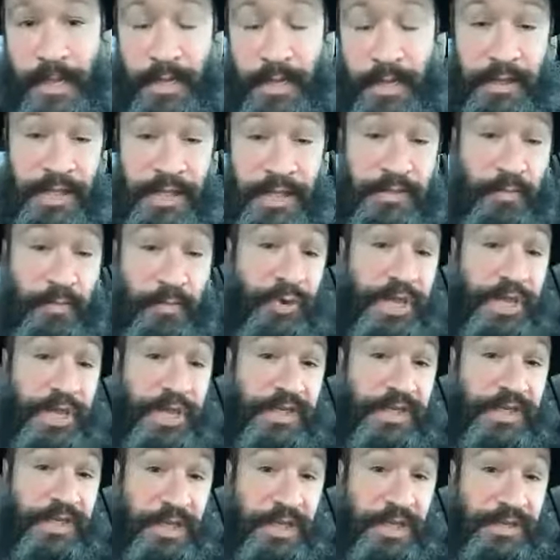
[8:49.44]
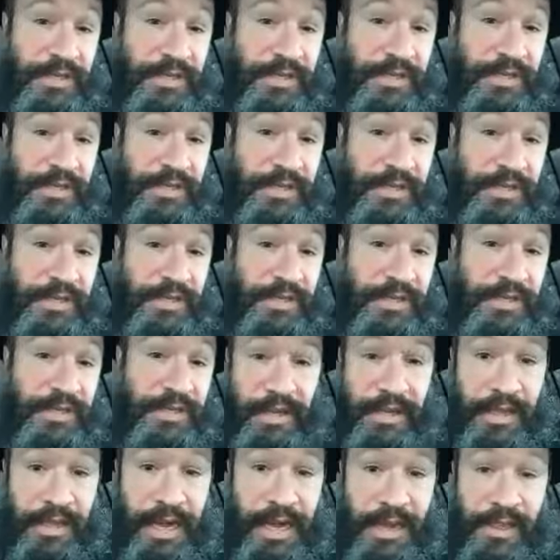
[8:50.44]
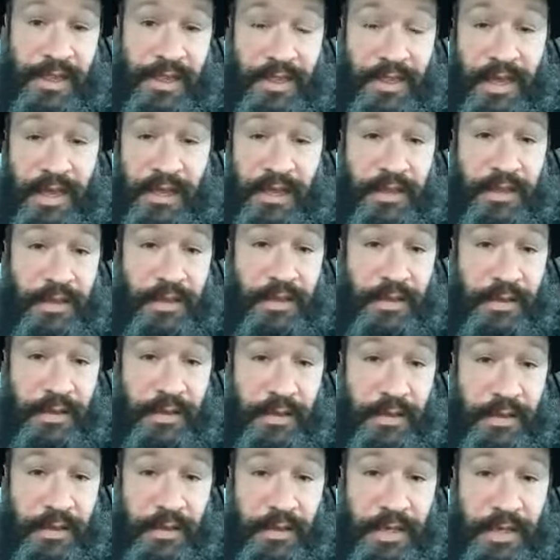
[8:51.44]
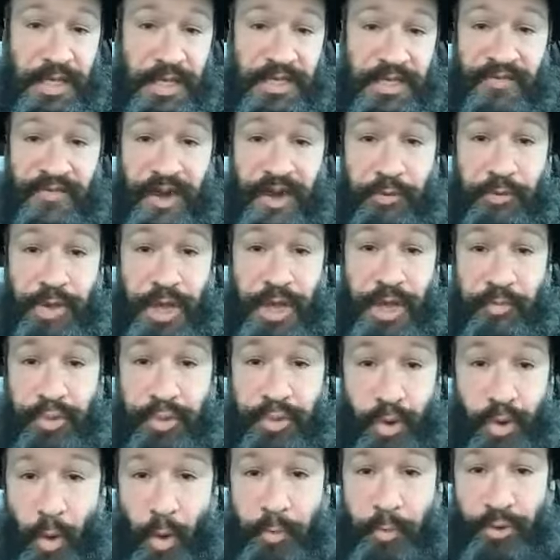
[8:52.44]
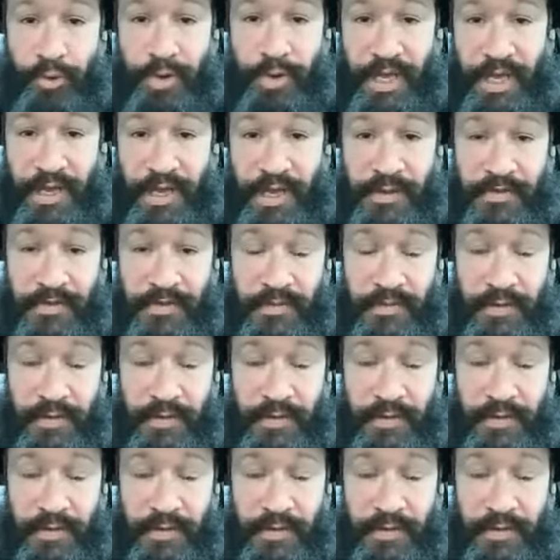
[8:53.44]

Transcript: This brings me to the next thing that I think is very appropriate